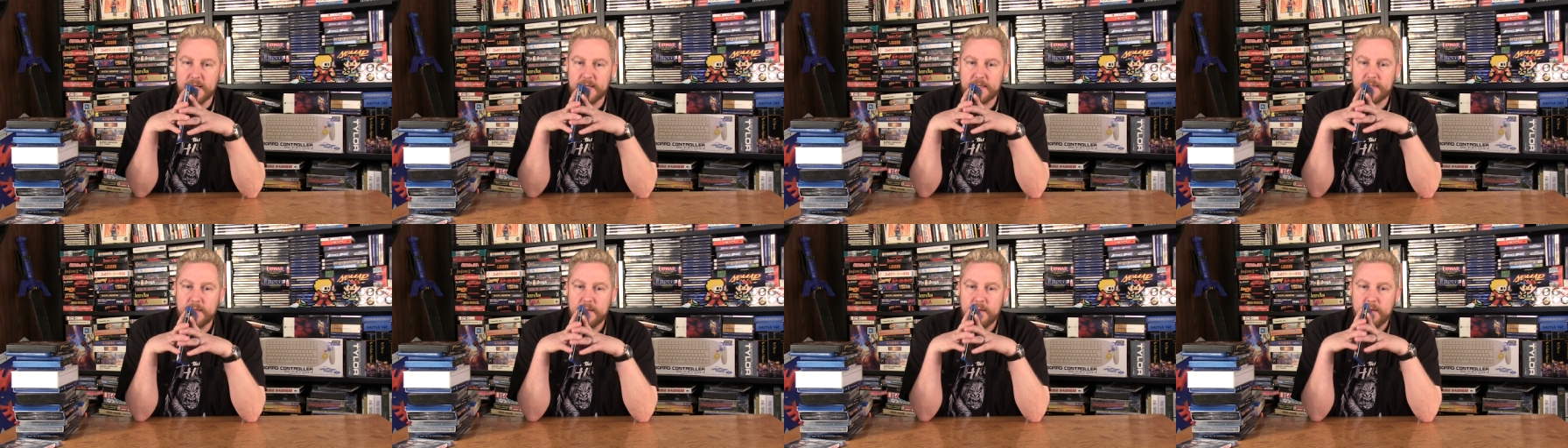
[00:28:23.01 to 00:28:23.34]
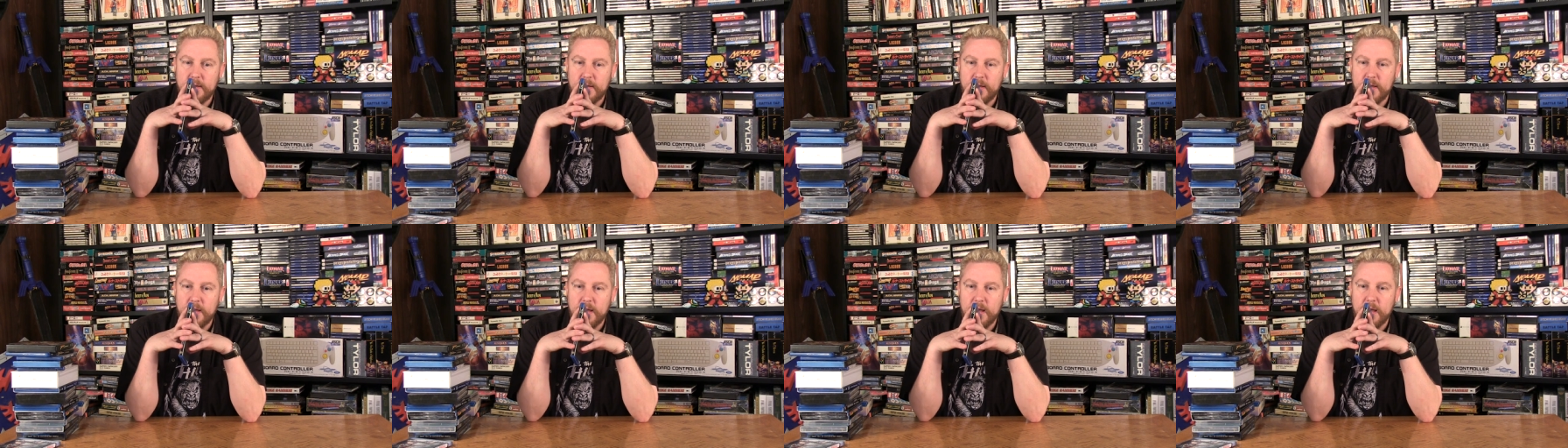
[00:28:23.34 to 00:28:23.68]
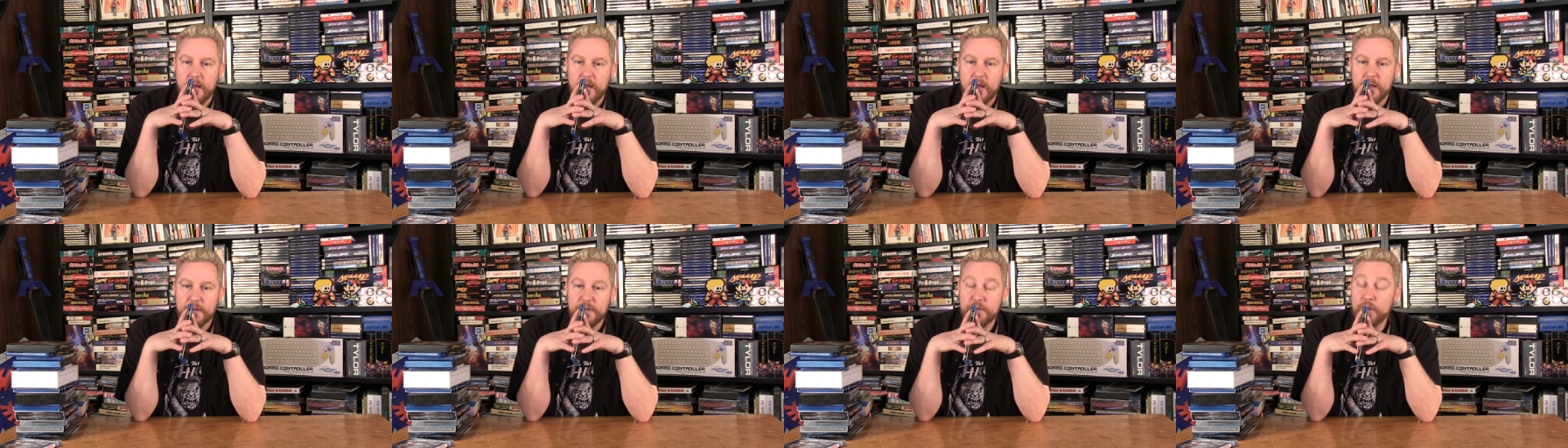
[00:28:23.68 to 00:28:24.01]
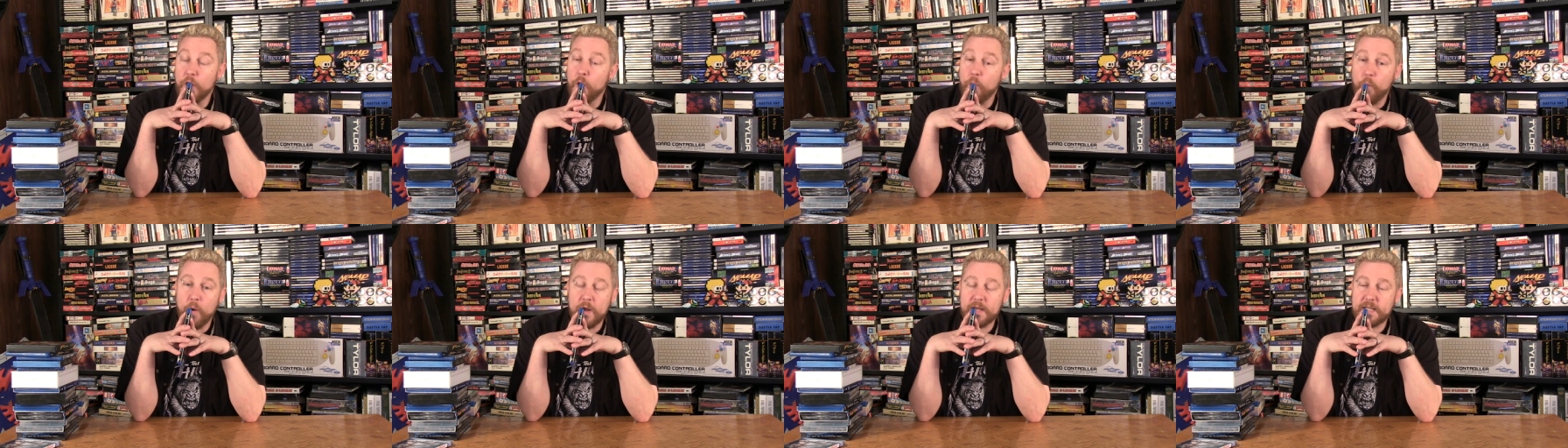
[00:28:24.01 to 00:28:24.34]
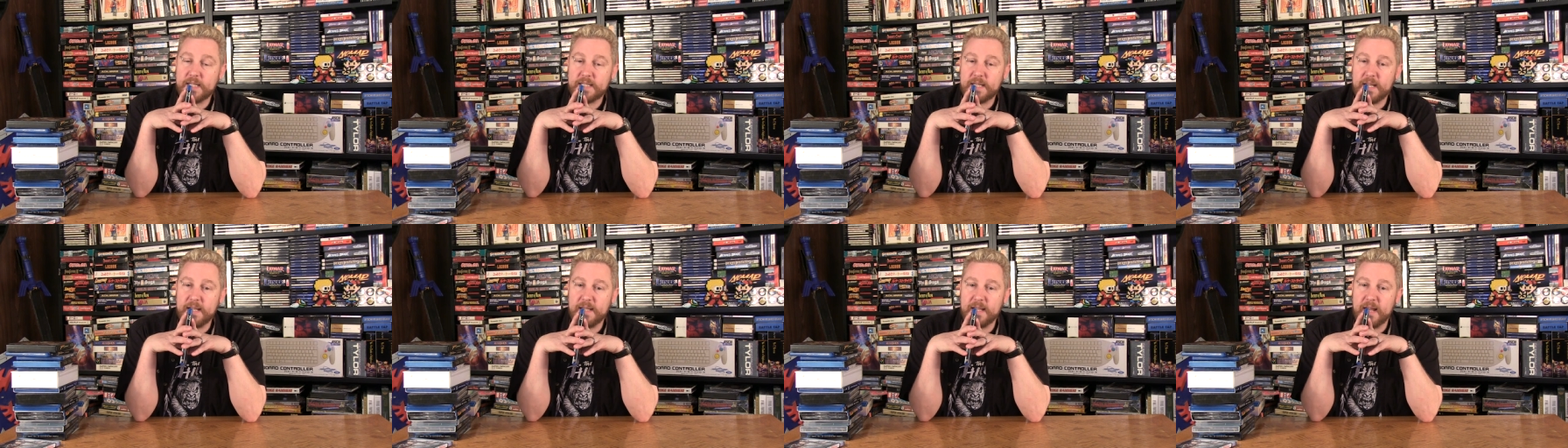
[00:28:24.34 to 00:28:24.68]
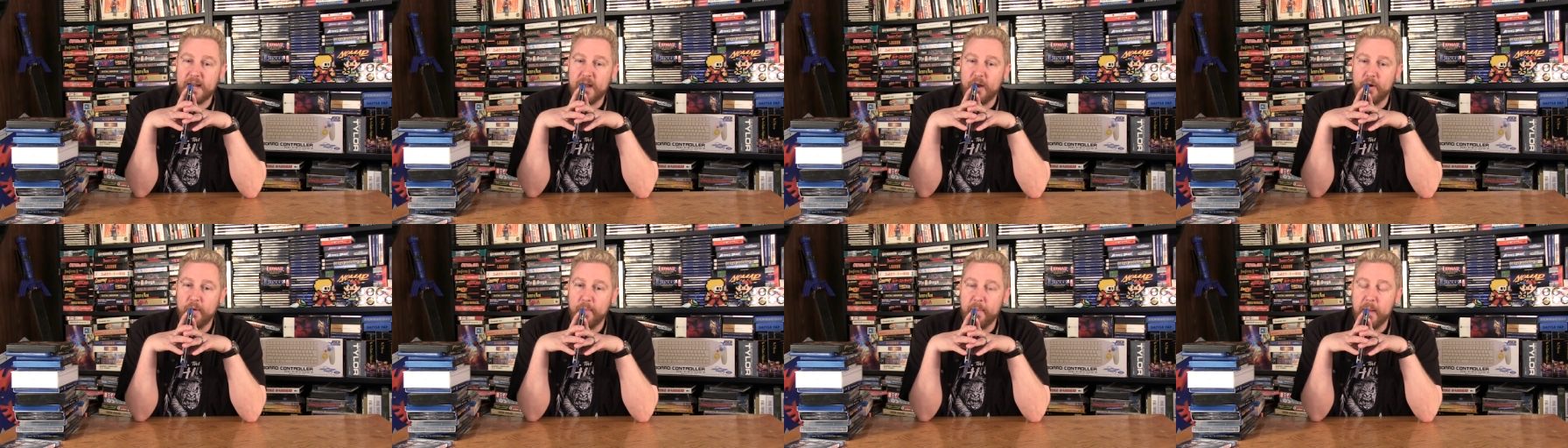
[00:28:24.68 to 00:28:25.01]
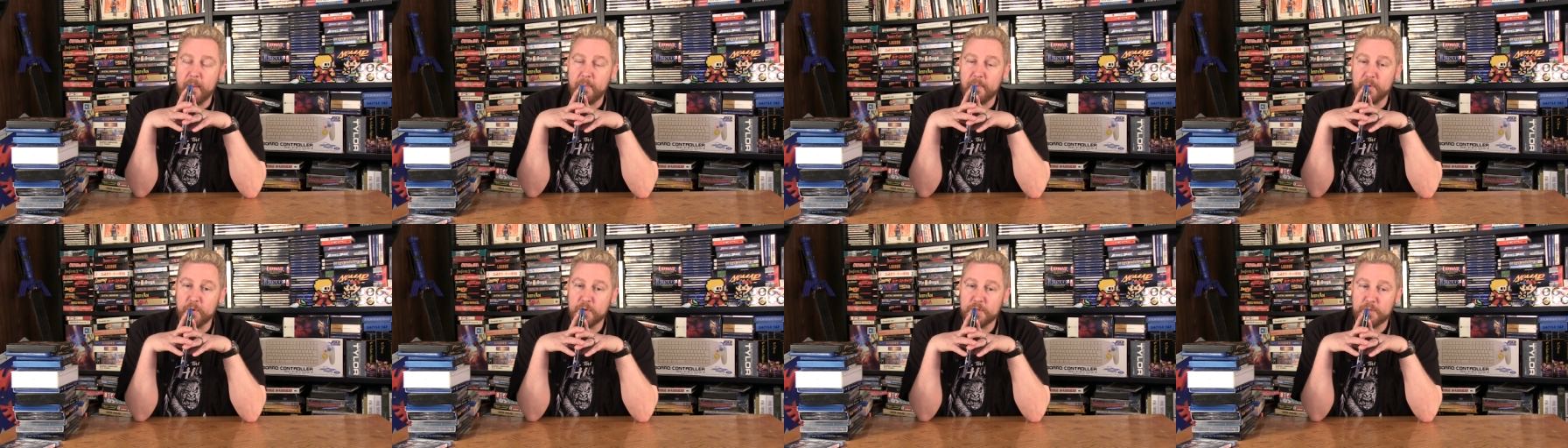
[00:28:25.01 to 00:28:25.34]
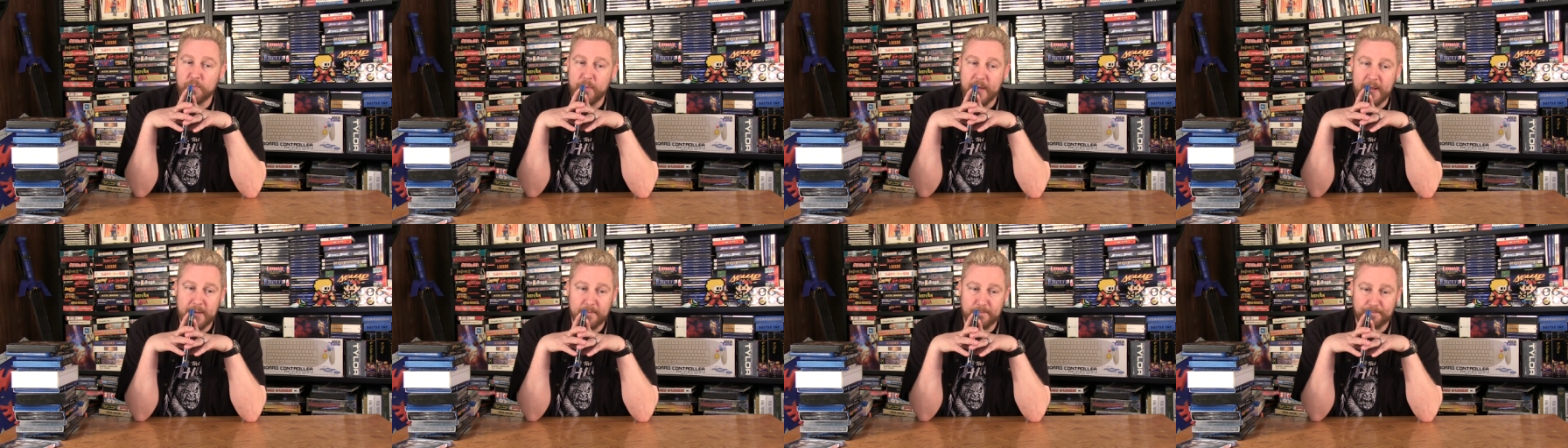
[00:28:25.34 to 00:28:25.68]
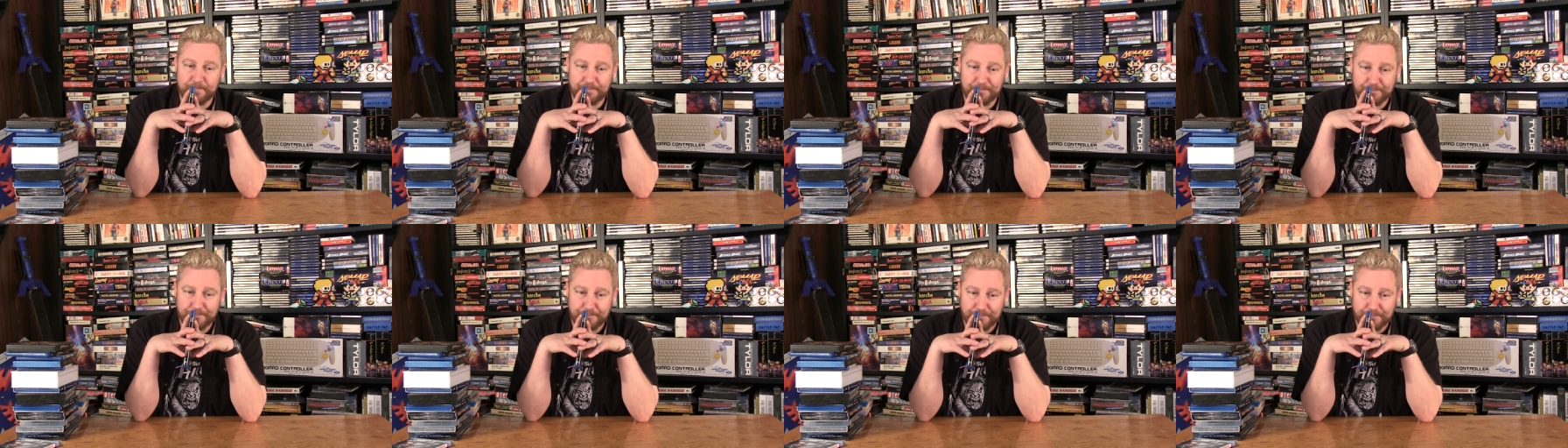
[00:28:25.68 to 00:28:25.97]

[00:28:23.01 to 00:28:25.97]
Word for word: And you know, one scene that I remember was when